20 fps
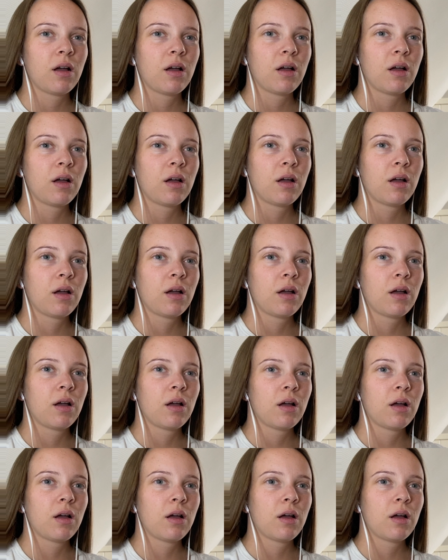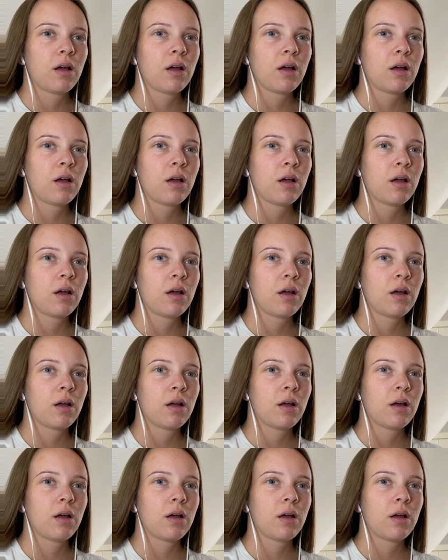
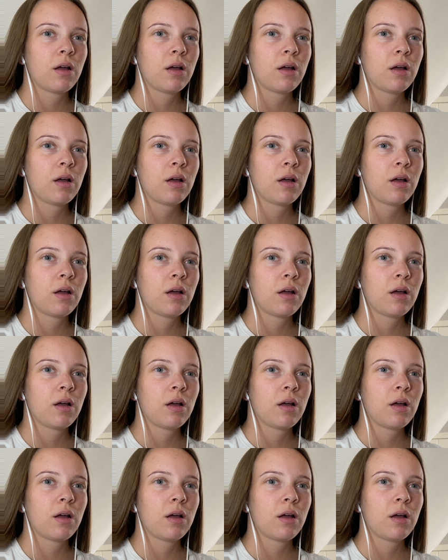No one is speaking in this clip.